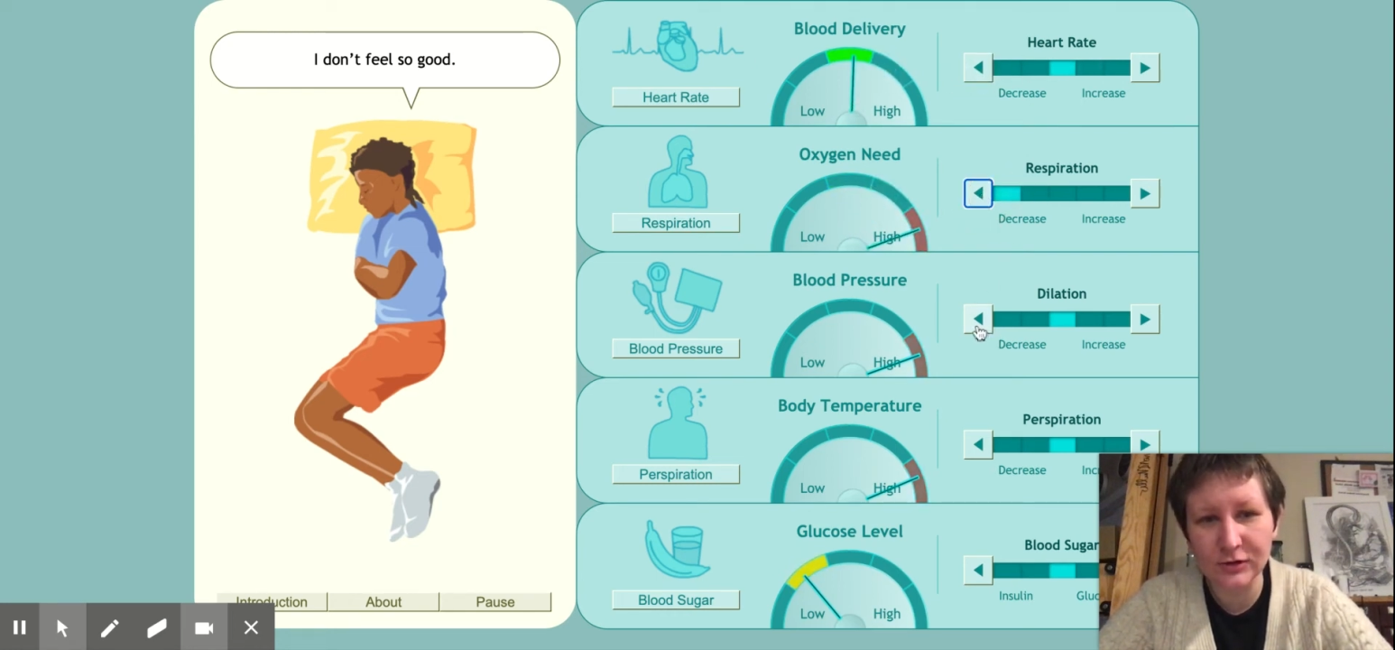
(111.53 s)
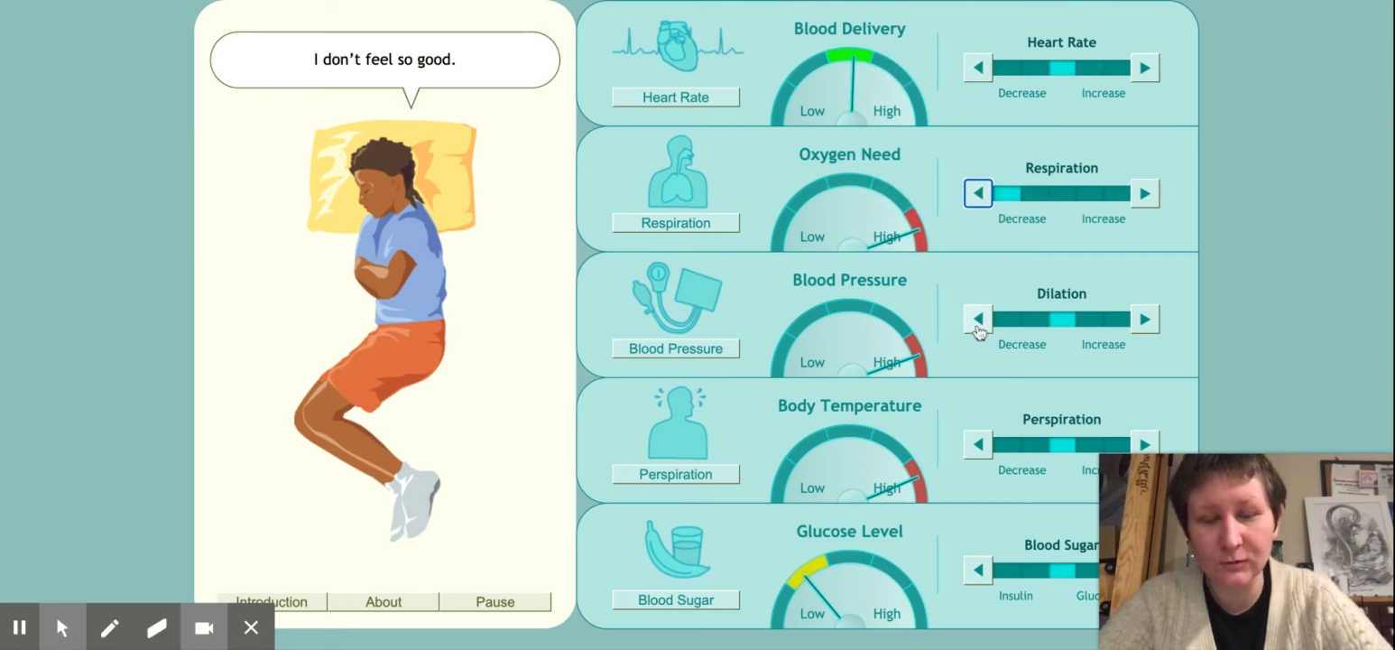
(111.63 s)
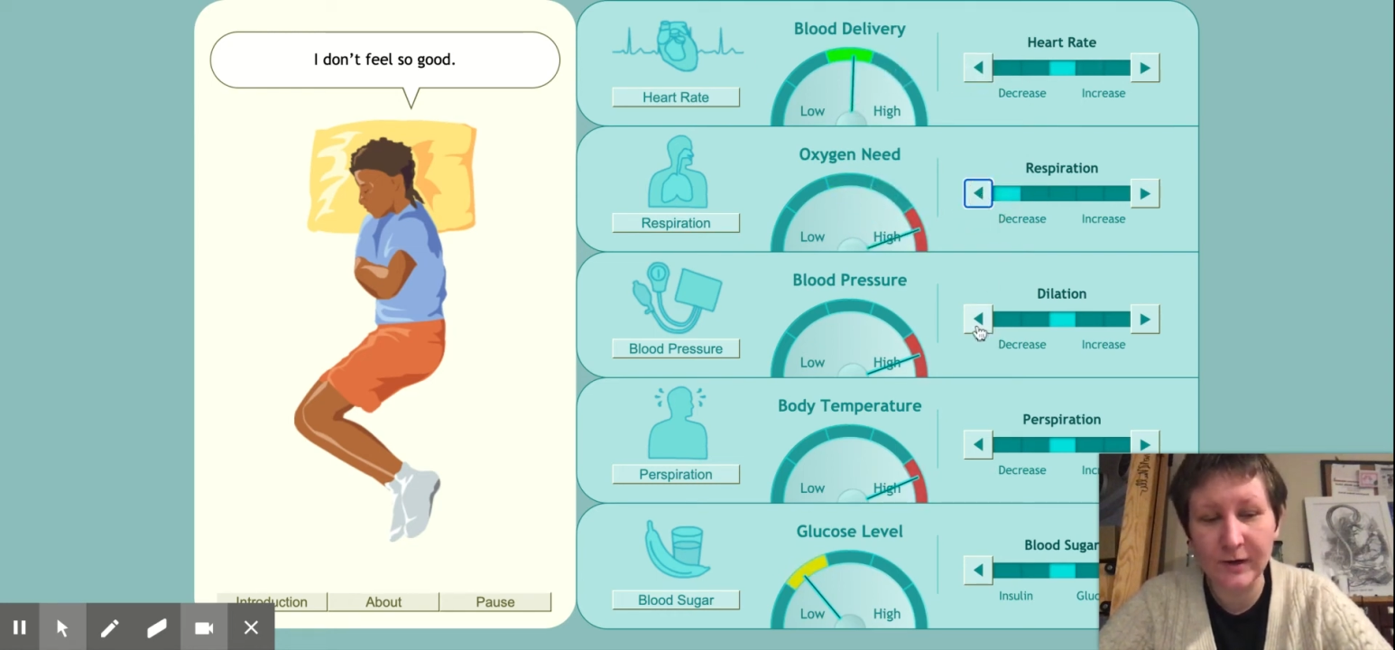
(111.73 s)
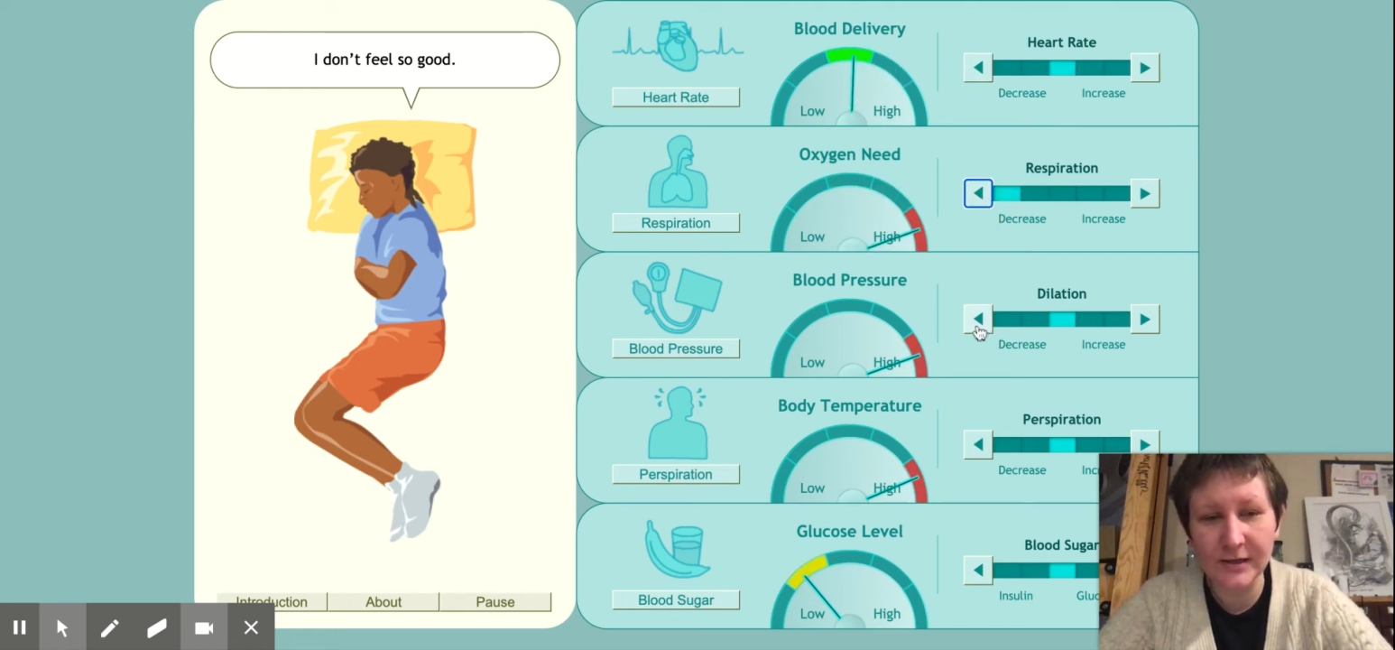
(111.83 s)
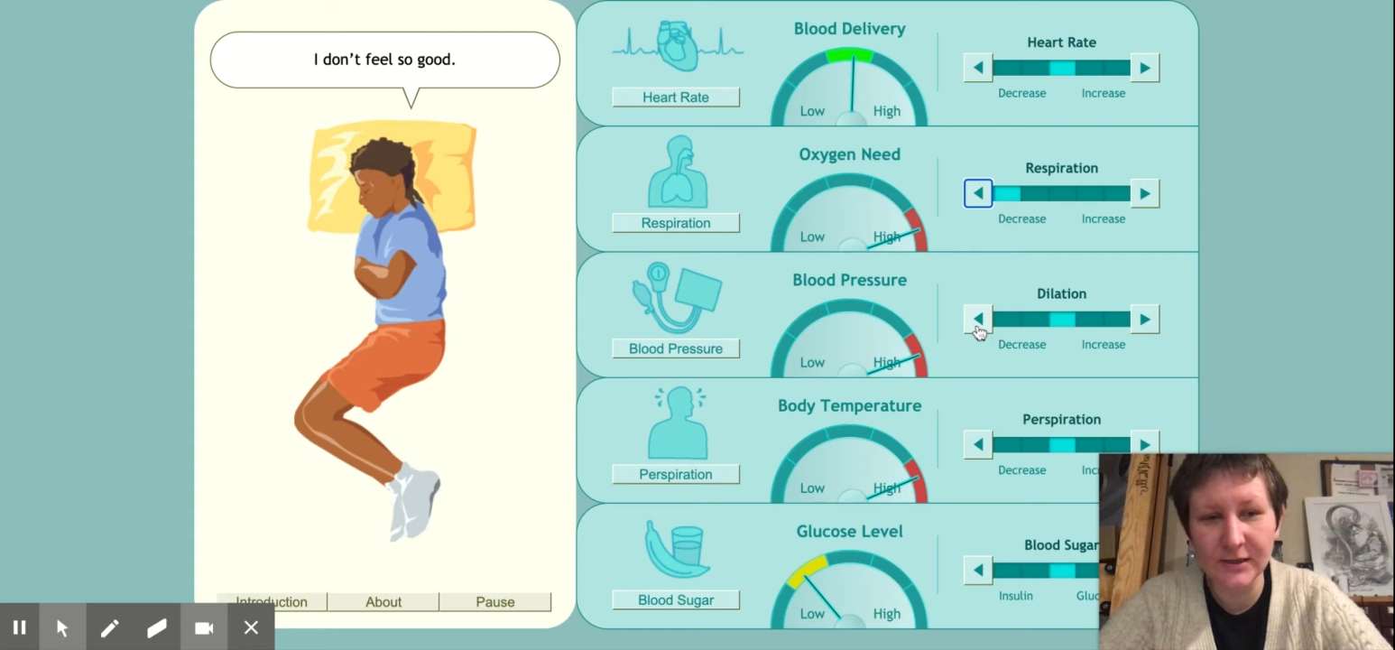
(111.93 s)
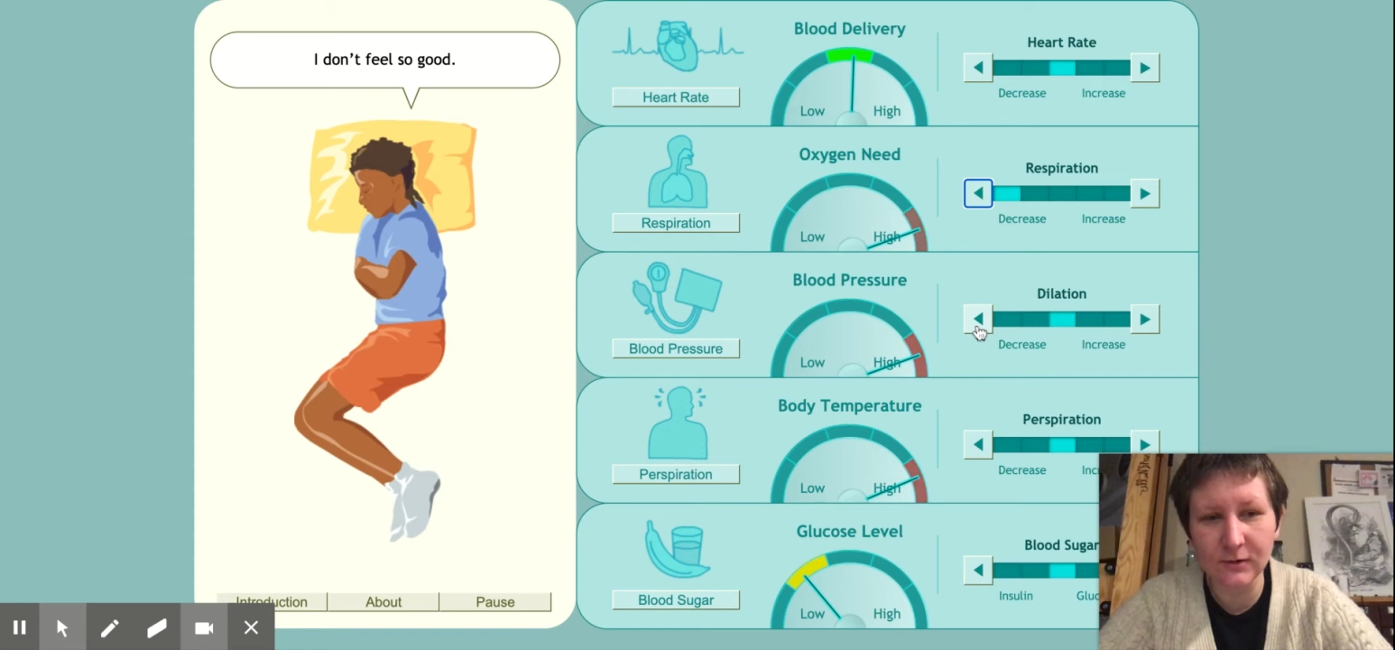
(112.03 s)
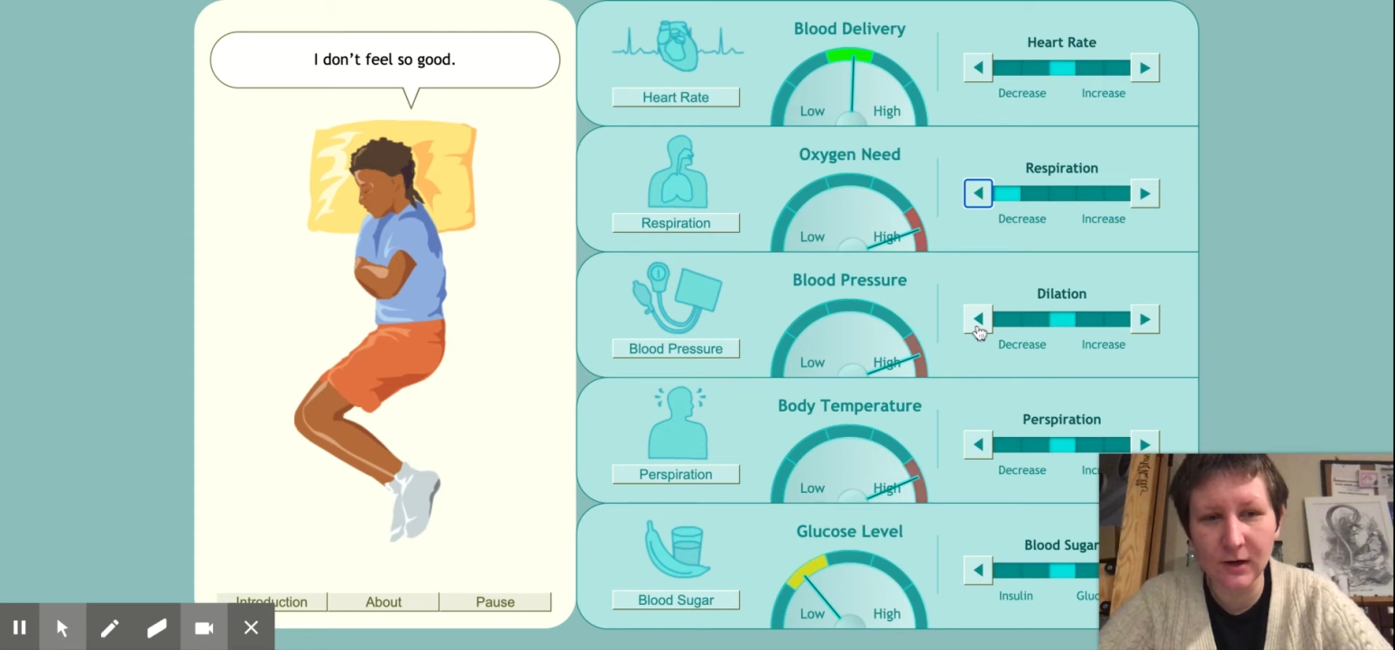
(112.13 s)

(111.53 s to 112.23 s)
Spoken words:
is way too